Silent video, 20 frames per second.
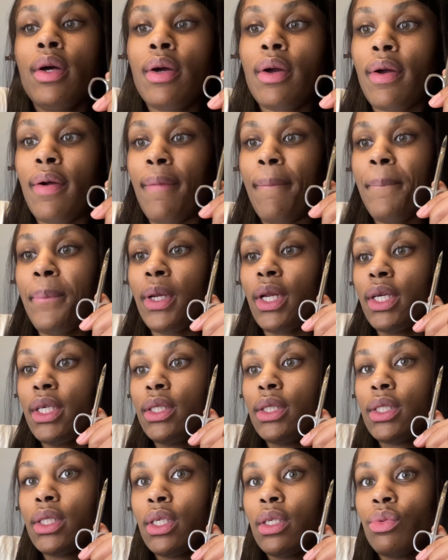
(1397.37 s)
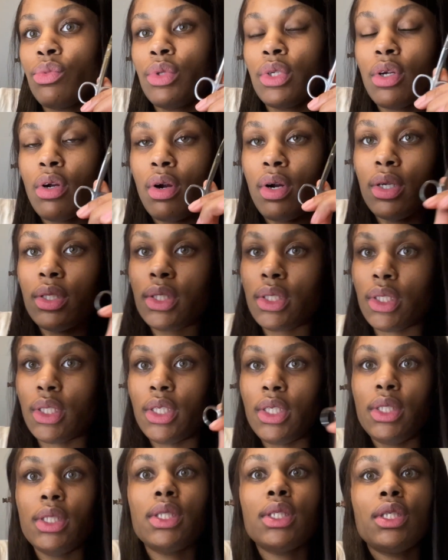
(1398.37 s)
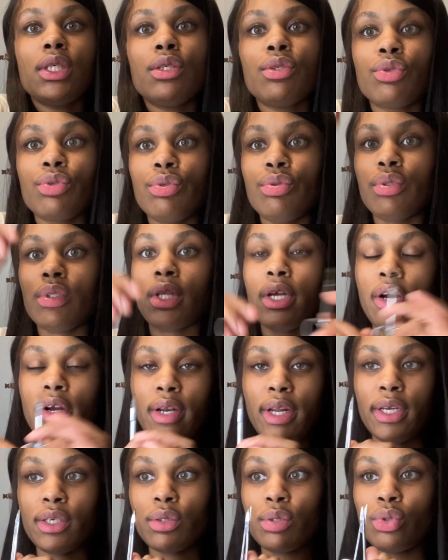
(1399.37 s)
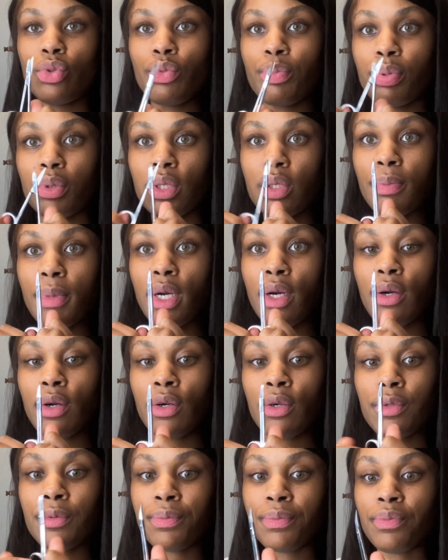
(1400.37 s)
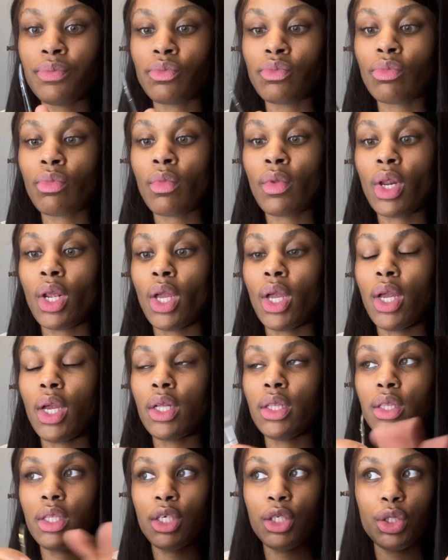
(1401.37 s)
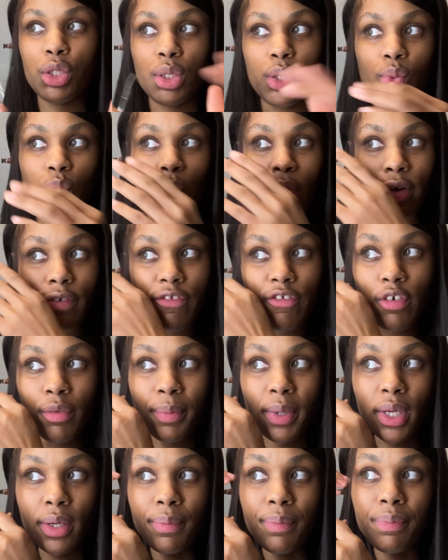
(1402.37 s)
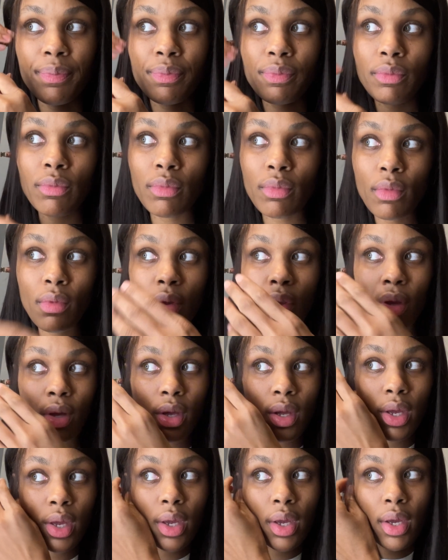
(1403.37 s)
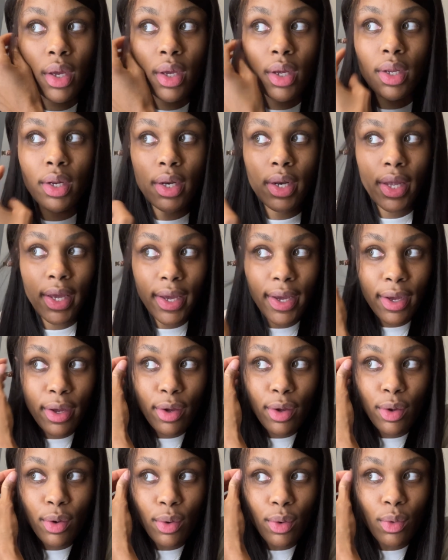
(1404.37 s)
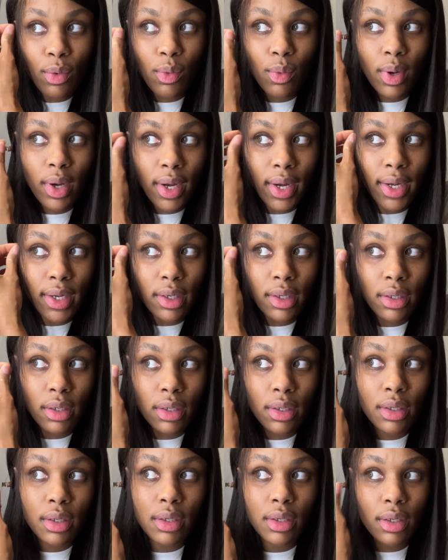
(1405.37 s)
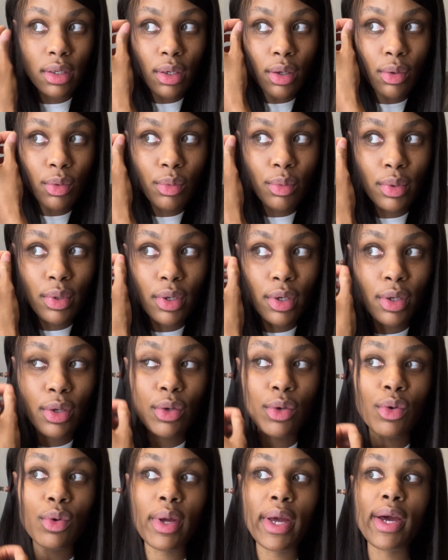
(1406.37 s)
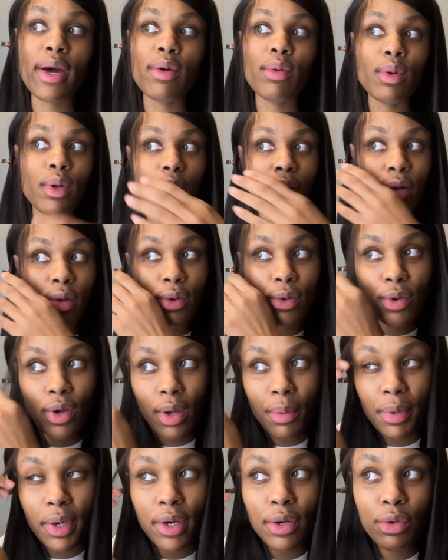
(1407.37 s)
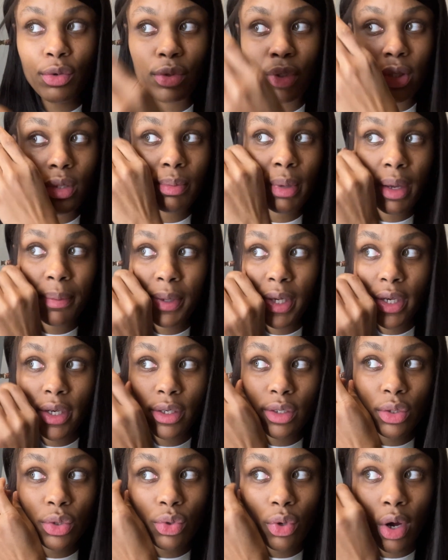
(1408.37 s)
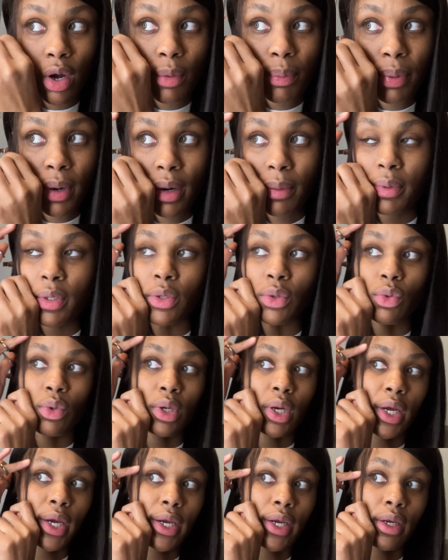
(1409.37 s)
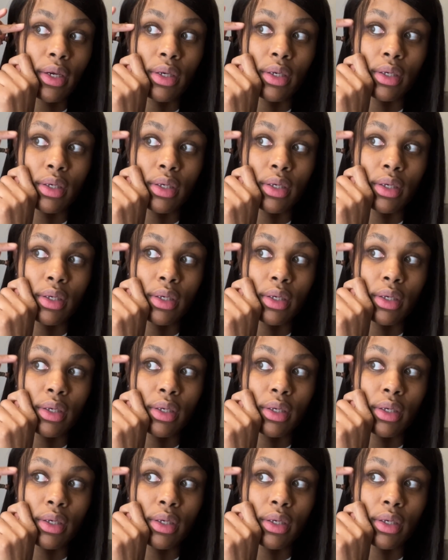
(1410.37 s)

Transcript: complaints in regard to these scissors. They are like super small and they just work for me. Now, I don't know how long I'm gonna do this baby hair, so I'll probably do it like